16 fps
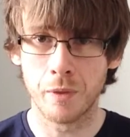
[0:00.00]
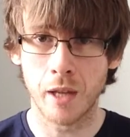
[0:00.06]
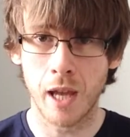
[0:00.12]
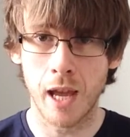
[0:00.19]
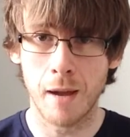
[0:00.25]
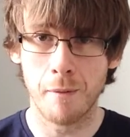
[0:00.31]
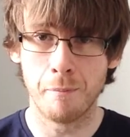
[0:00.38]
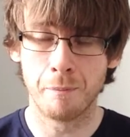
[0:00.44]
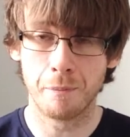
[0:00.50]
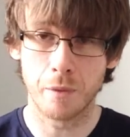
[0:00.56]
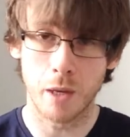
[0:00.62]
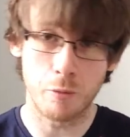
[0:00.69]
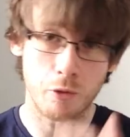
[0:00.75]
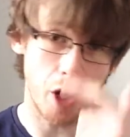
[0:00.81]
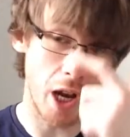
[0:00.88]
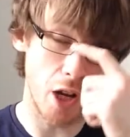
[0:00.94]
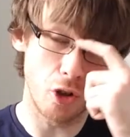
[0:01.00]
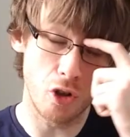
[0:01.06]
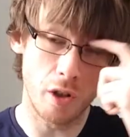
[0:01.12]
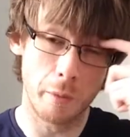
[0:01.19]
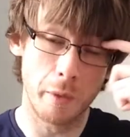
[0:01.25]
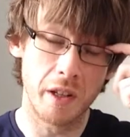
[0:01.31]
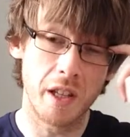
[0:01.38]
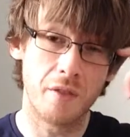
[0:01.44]
I'm trying to do
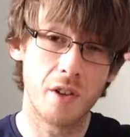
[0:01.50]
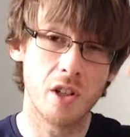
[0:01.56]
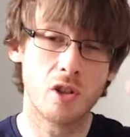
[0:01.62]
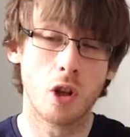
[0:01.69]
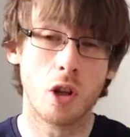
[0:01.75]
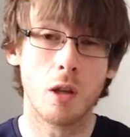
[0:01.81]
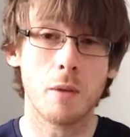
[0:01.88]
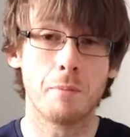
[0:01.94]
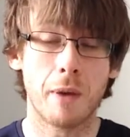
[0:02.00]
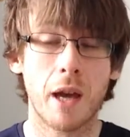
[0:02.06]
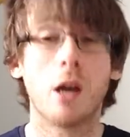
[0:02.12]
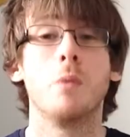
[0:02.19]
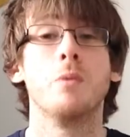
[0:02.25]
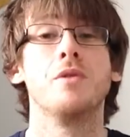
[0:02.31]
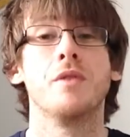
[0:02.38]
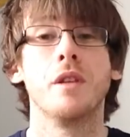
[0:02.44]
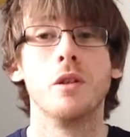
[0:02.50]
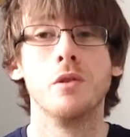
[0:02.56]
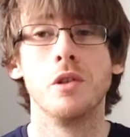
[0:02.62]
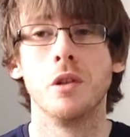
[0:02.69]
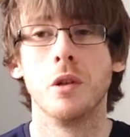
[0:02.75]
something different. It's not like pickups videos.